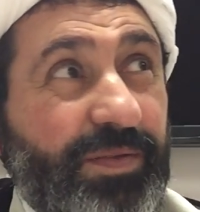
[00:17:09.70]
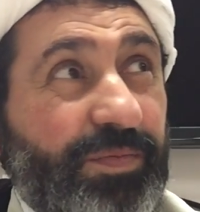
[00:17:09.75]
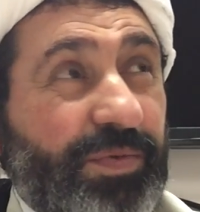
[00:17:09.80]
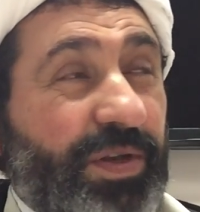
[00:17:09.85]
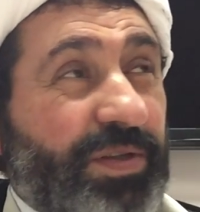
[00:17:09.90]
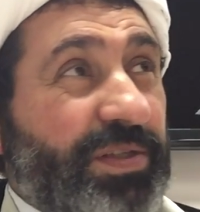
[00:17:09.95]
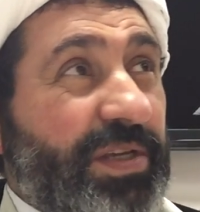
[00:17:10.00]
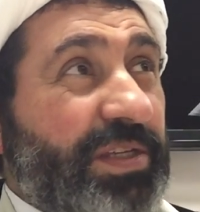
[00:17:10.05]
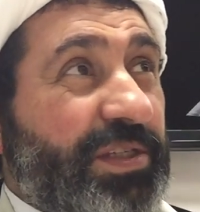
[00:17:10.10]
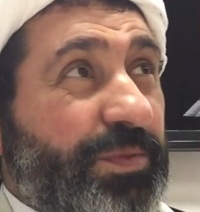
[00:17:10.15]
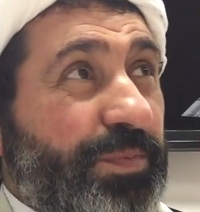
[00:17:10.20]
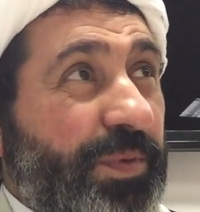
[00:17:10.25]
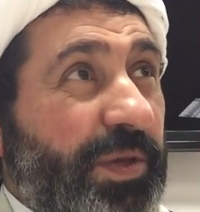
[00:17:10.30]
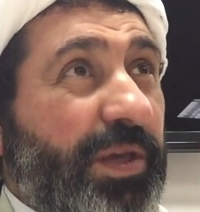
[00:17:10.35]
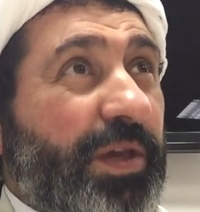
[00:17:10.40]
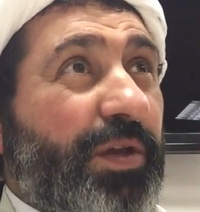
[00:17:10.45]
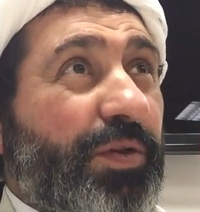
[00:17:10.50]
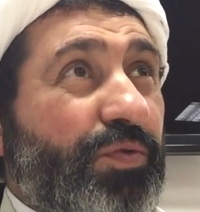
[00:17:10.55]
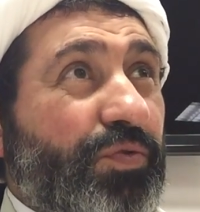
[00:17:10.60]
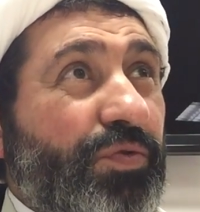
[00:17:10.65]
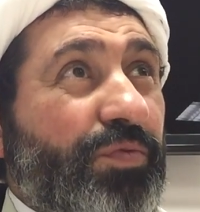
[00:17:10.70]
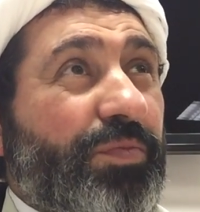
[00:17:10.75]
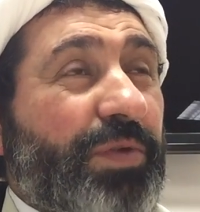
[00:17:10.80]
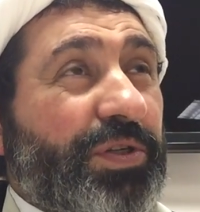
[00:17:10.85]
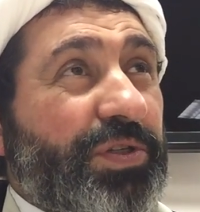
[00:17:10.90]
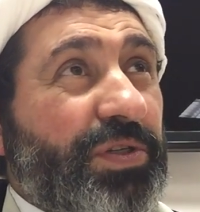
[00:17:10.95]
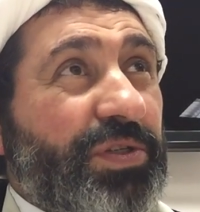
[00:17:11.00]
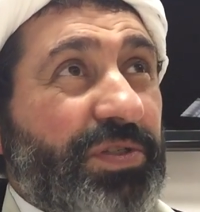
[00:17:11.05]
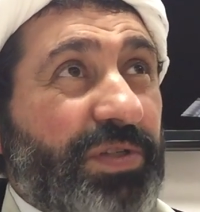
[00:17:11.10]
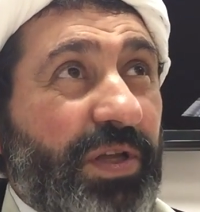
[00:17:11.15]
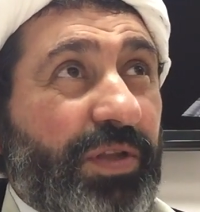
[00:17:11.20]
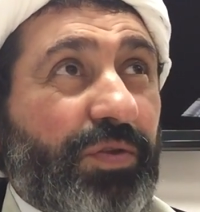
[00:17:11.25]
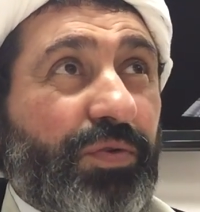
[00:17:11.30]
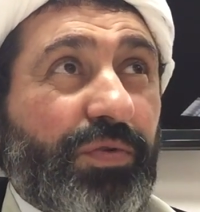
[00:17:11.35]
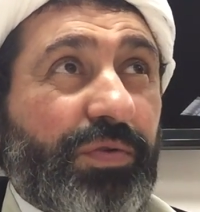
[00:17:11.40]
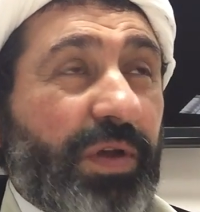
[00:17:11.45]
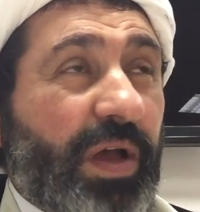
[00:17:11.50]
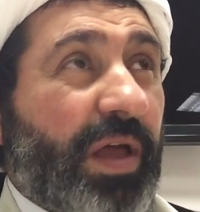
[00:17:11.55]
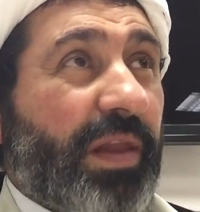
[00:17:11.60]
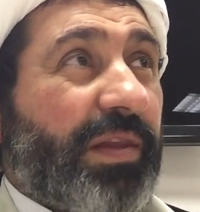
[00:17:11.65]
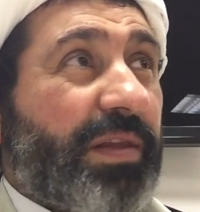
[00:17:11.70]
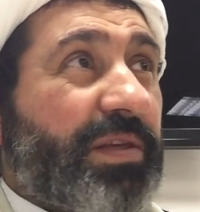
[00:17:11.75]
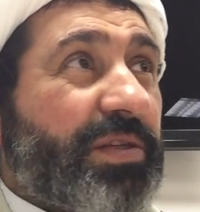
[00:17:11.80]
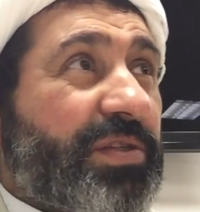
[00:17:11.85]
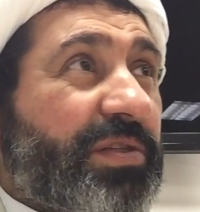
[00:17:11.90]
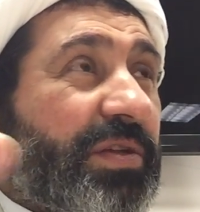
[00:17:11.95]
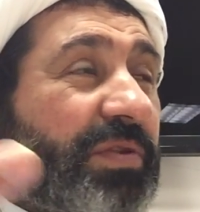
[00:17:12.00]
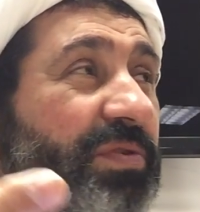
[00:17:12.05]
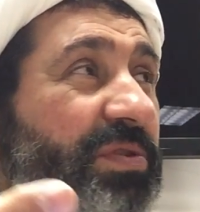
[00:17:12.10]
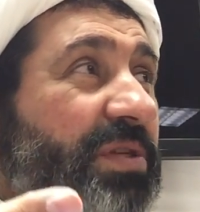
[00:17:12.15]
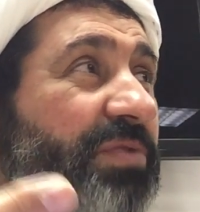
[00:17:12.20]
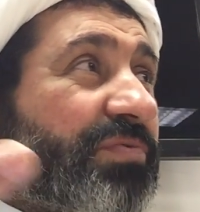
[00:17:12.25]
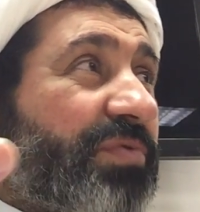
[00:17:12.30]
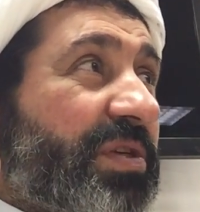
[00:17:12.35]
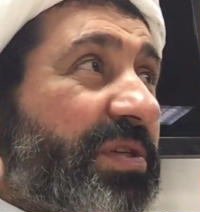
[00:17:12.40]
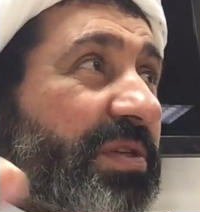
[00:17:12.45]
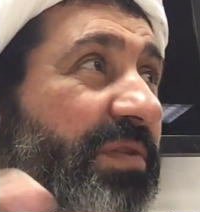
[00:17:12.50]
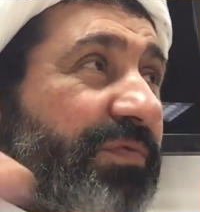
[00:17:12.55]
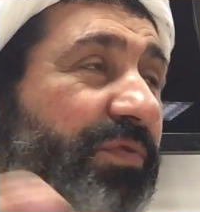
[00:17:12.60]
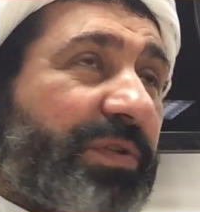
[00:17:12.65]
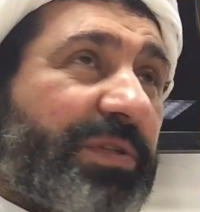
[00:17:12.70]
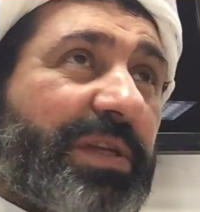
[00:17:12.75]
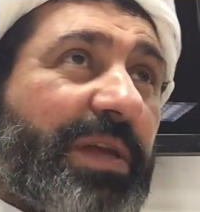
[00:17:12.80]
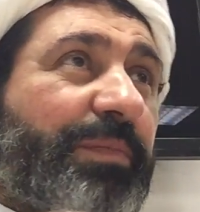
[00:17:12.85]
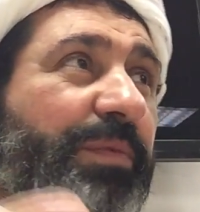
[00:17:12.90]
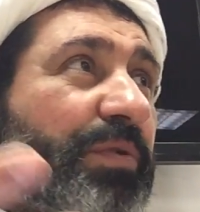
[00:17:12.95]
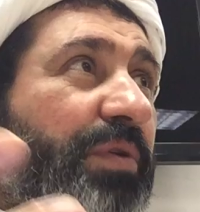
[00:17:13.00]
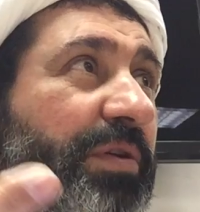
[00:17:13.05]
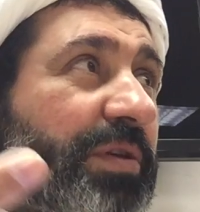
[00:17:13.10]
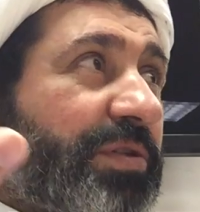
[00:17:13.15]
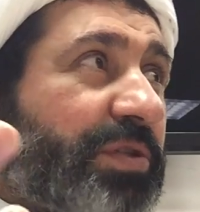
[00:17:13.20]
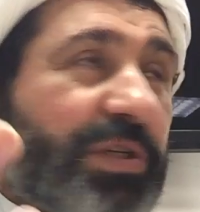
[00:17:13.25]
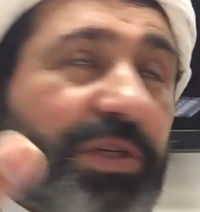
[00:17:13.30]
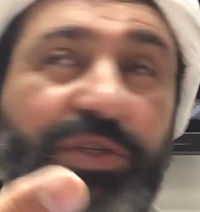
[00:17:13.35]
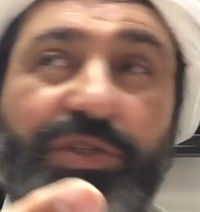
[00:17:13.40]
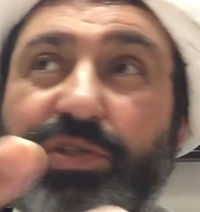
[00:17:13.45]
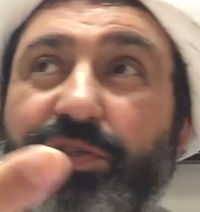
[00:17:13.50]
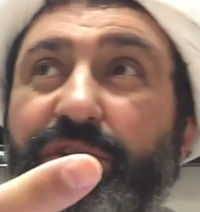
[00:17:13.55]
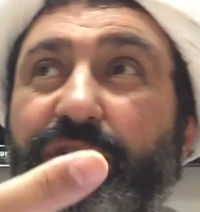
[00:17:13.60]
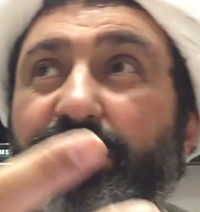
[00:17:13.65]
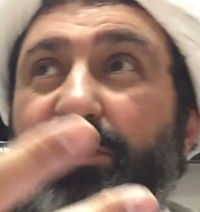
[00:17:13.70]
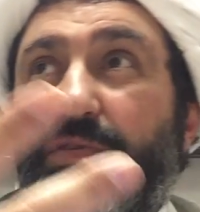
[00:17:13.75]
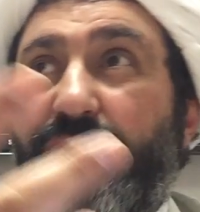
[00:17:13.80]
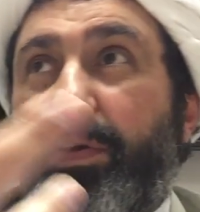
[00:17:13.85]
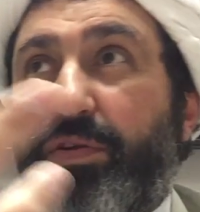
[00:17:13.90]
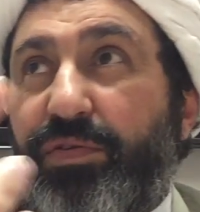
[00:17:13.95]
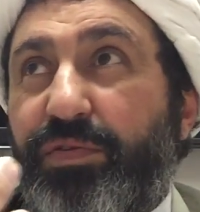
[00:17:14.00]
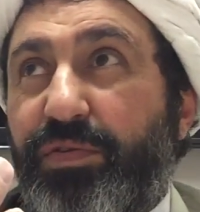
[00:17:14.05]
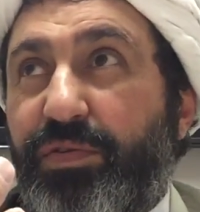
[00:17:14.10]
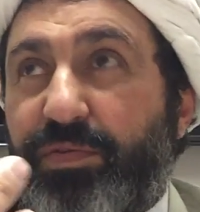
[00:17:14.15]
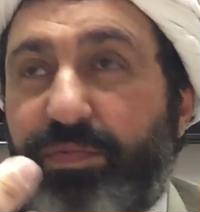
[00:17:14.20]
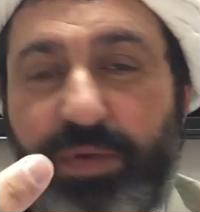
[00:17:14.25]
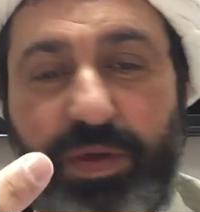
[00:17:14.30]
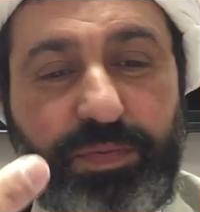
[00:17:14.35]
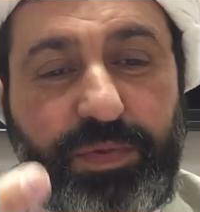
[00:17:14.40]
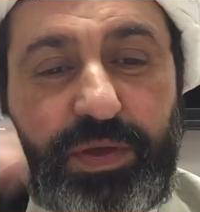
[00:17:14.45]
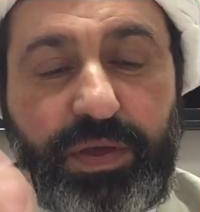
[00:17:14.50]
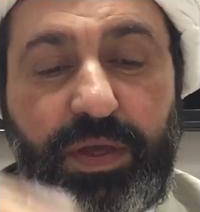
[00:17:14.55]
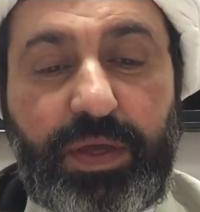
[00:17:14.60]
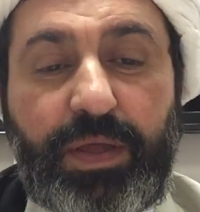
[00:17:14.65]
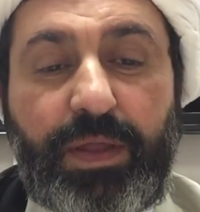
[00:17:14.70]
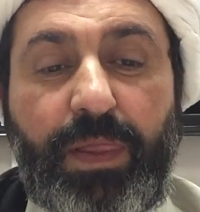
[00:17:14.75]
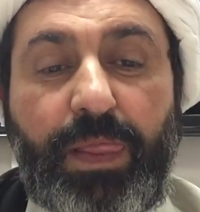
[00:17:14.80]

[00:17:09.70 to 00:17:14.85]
Because speaking too much is not good unless there is a reason. For example, you are a teacher or you, are, you know, maybe.